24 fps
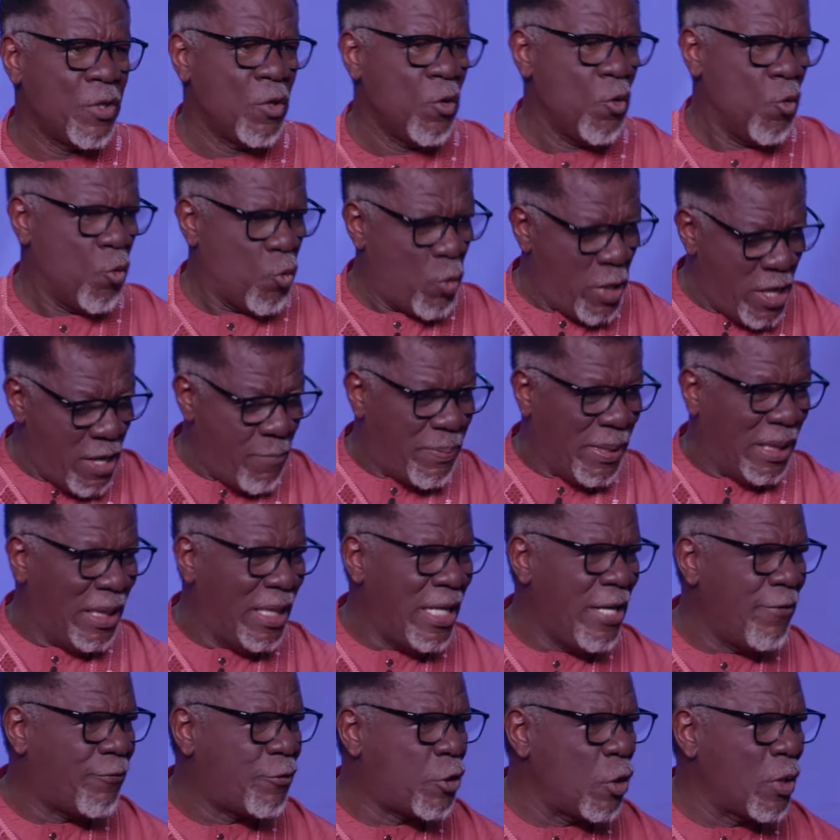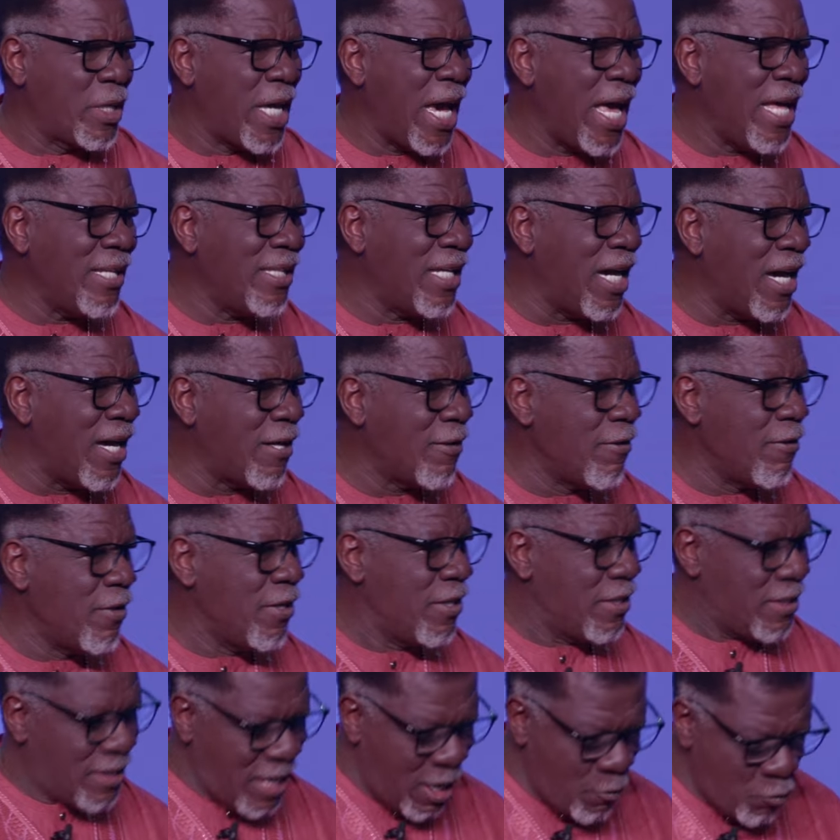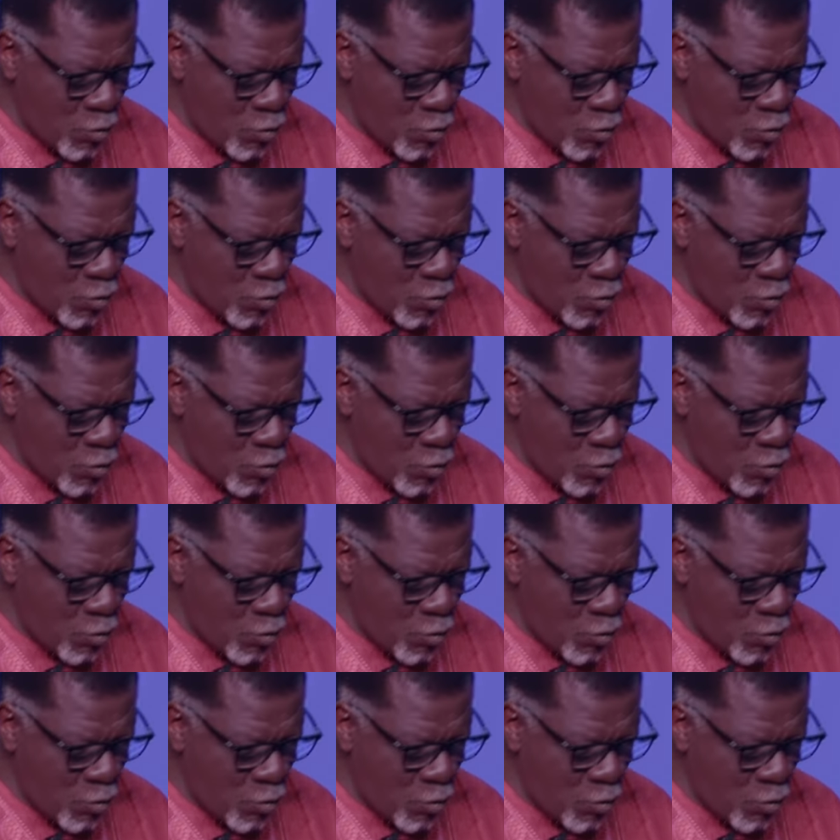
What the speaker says: We believe together. Then